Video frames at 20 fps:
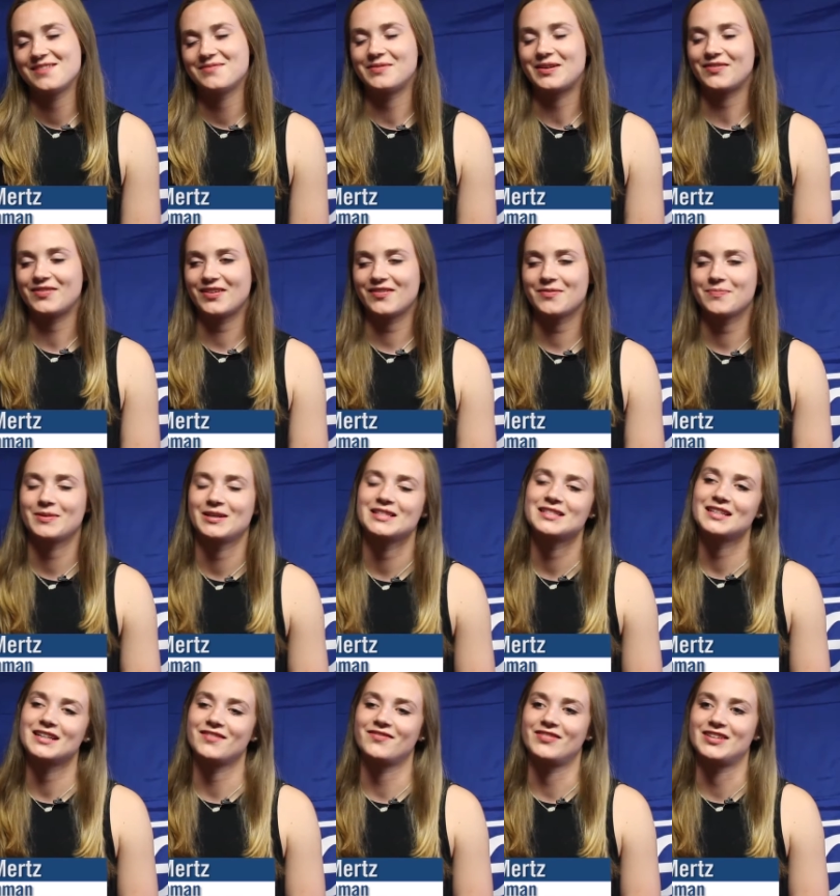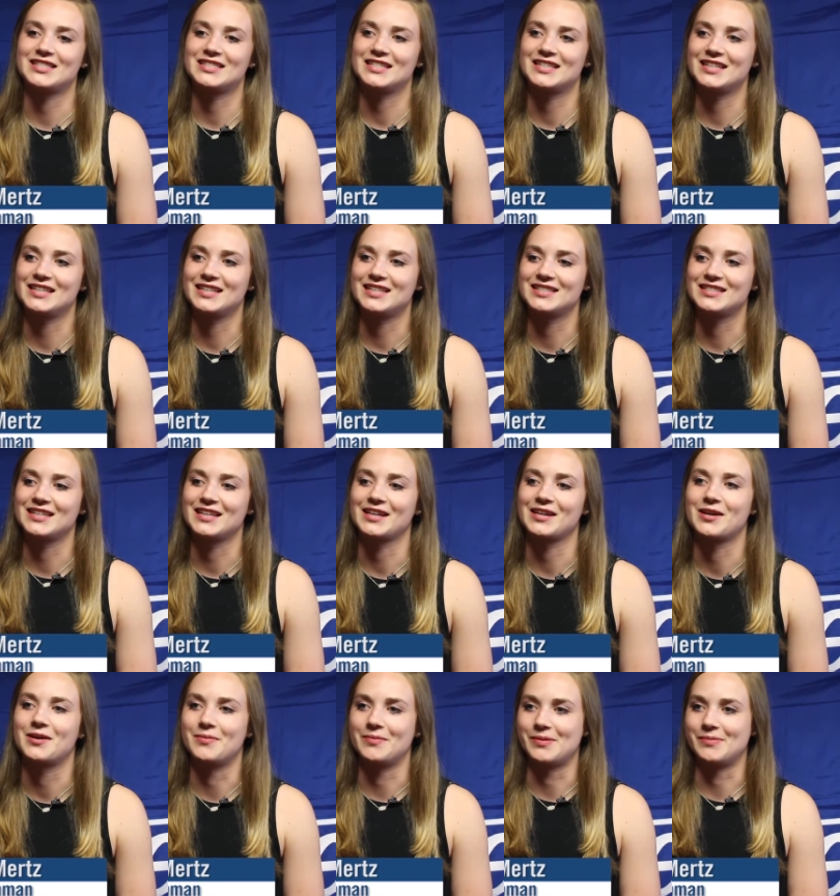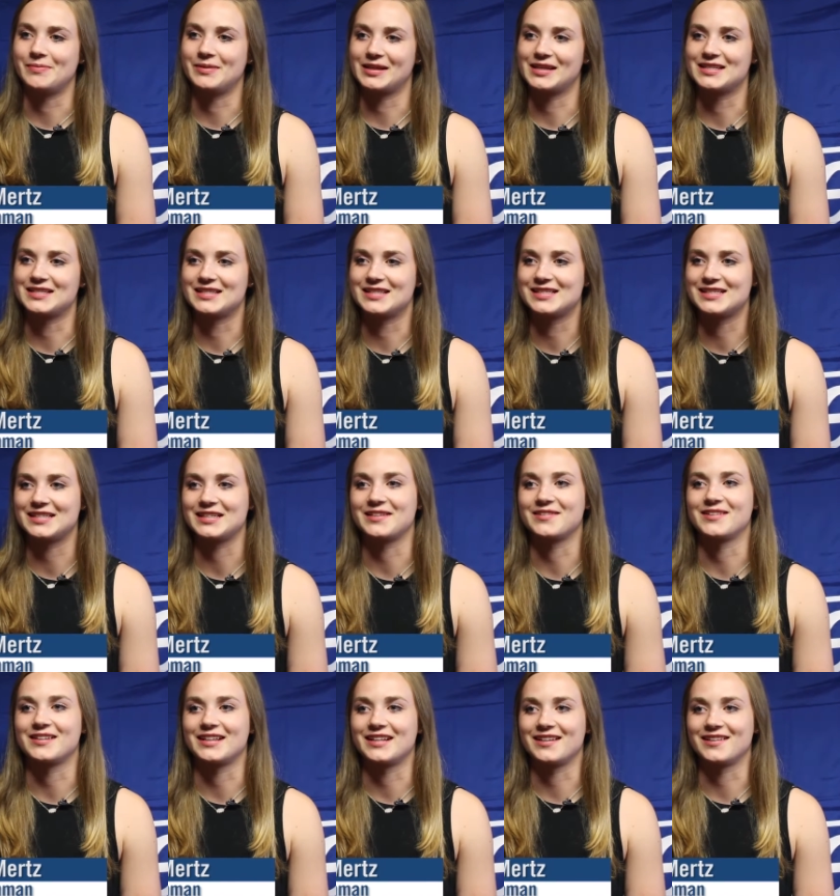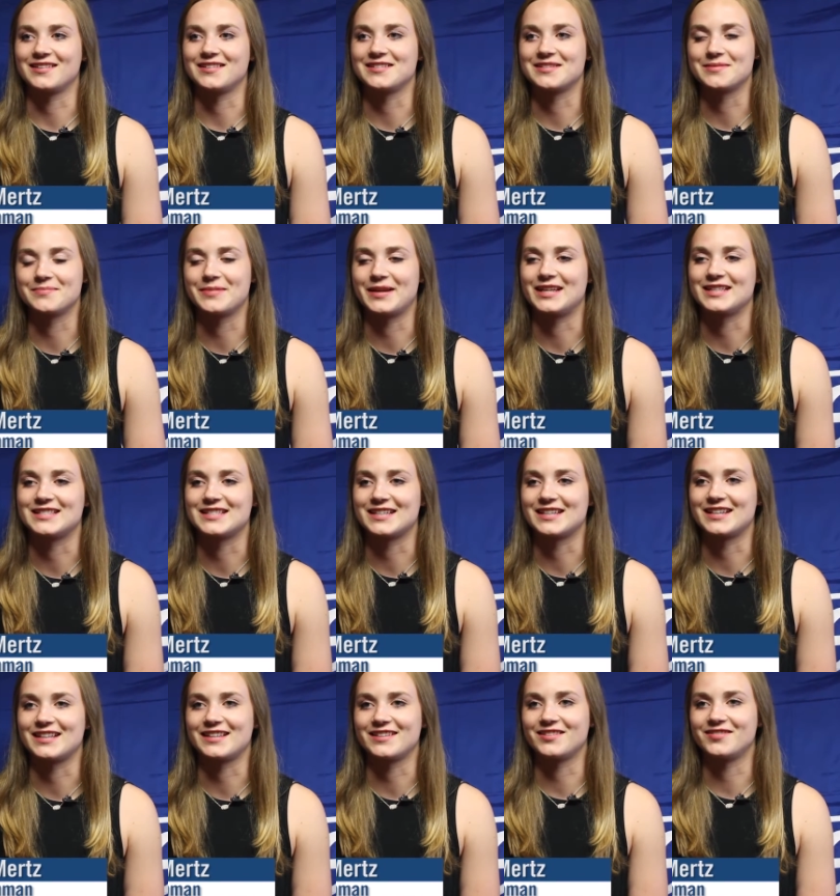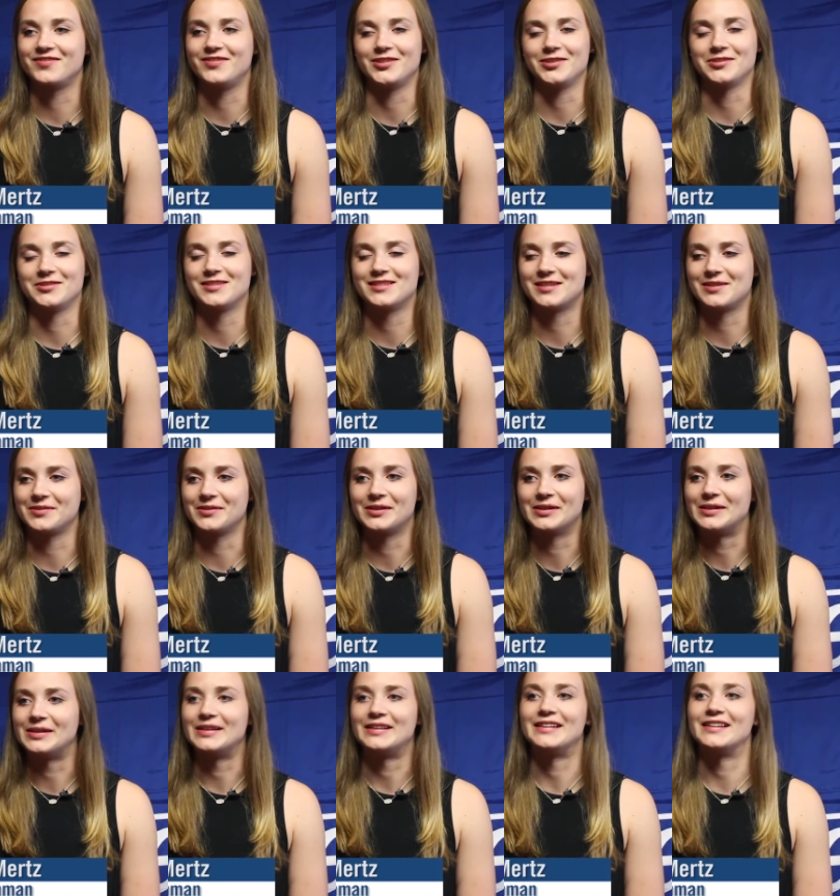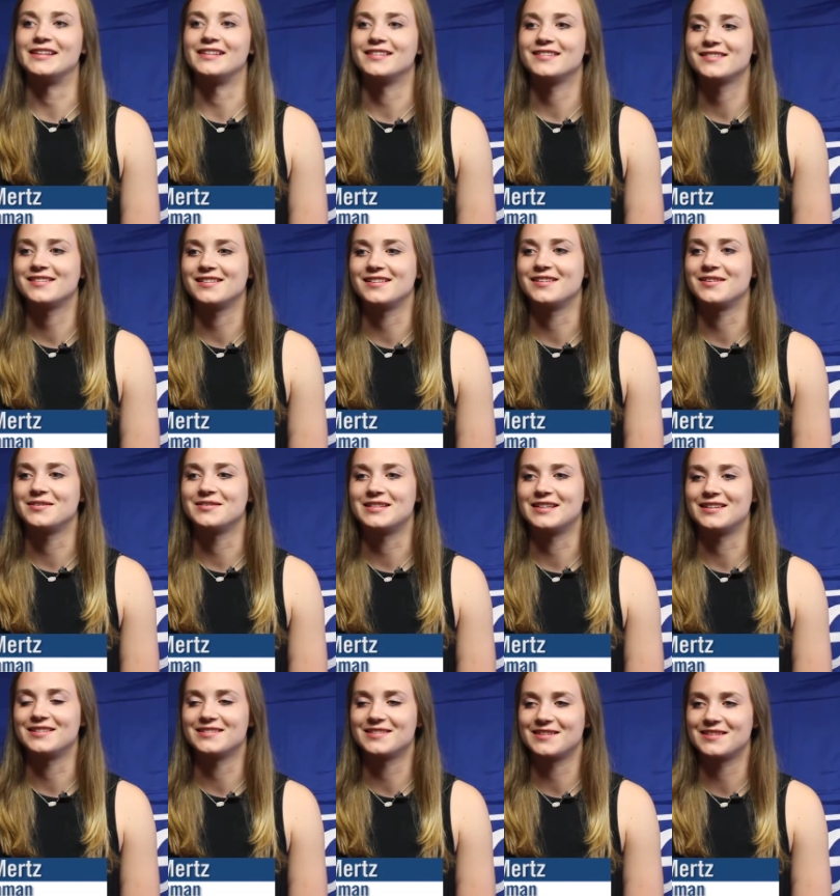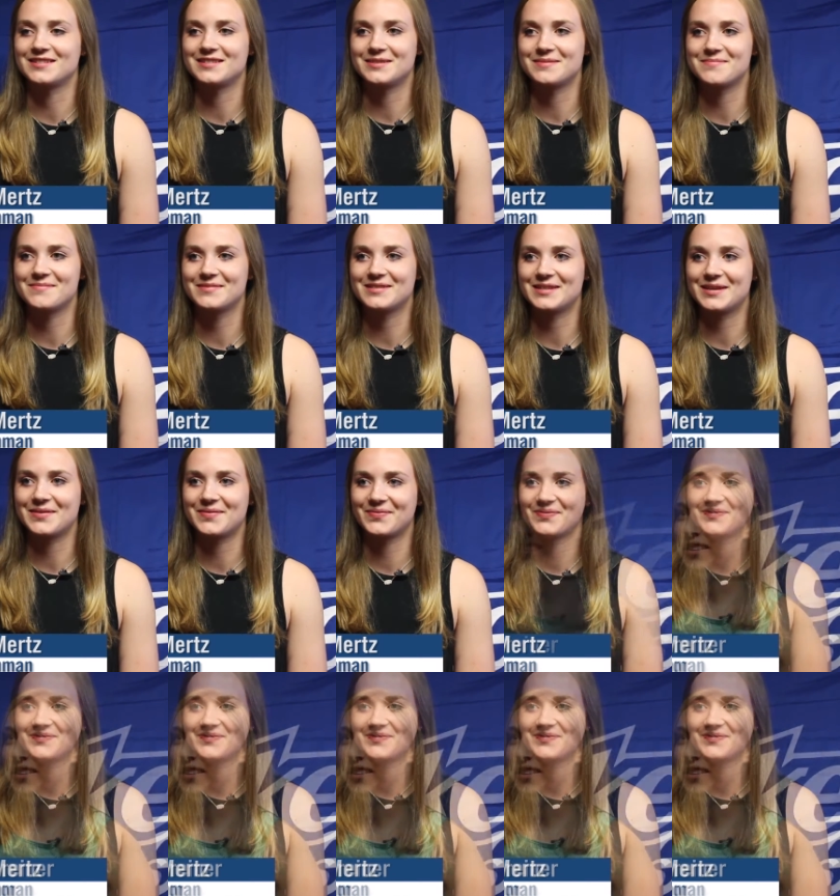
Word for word: My favorite place that I've visited is Lake Como because the scenery here is amazing and the food's so good and the hotel's awesome. So.